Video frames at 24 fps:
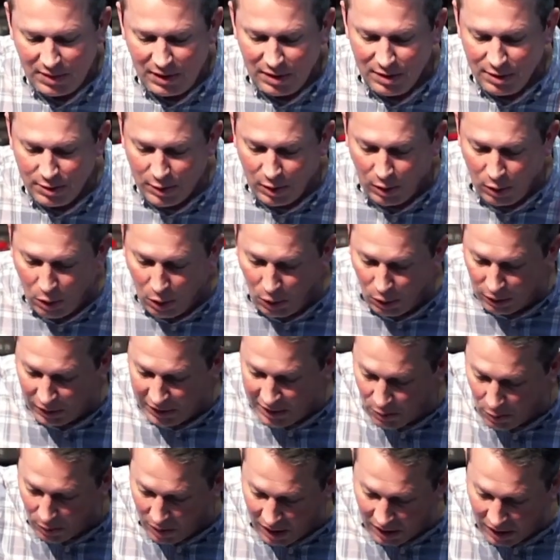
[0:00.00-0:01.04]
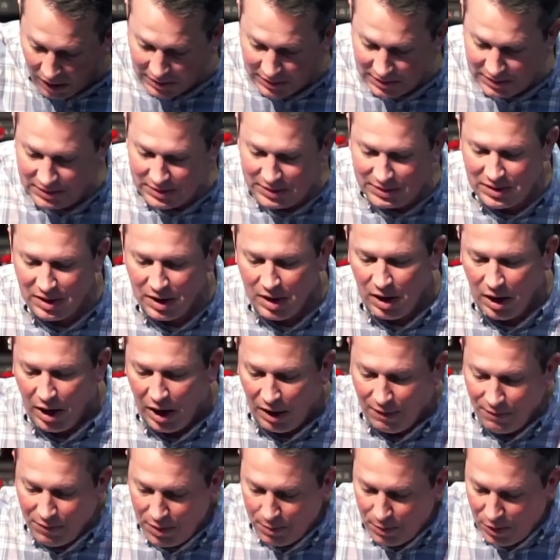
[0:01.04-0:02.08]
the holy ones
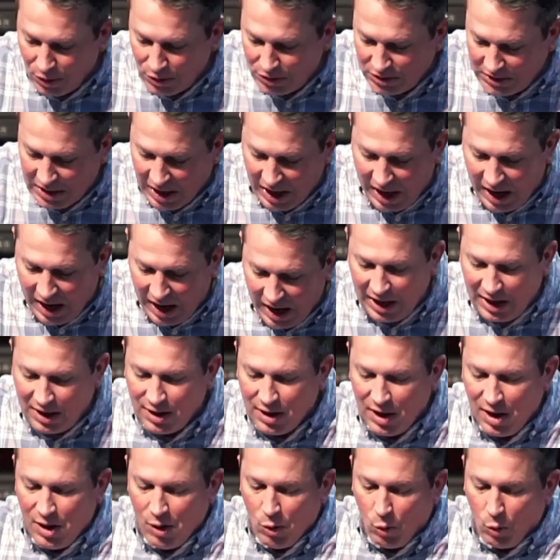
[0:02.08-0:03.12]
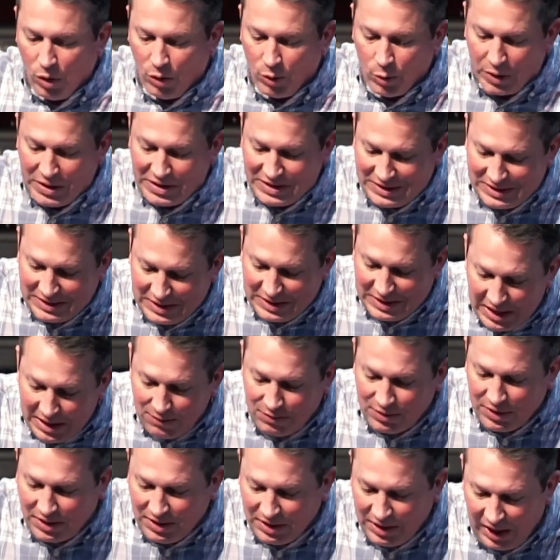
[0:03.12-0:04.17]
of the Most High will receive
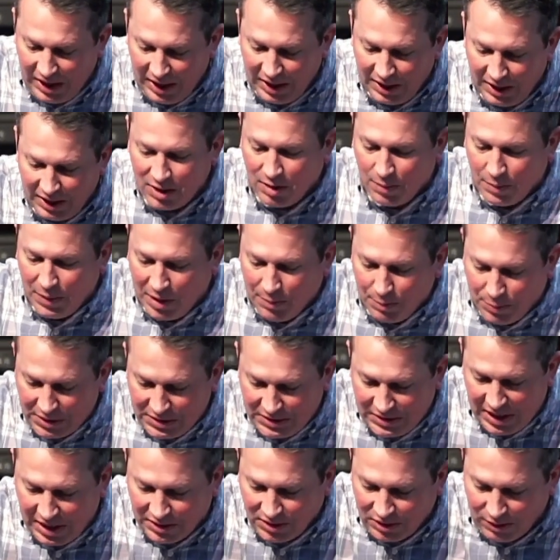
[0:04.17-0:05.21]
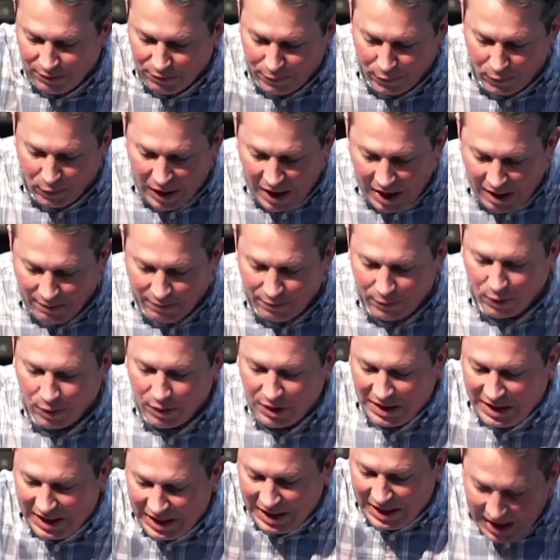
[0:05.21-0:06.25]
the kingdom and possess it
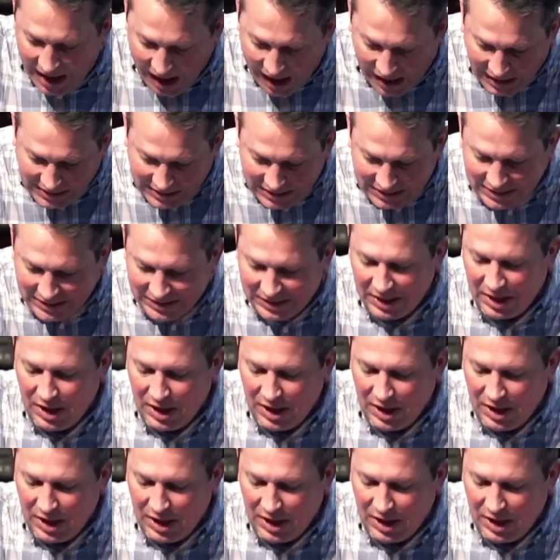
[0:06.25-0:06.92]
forever. Yes,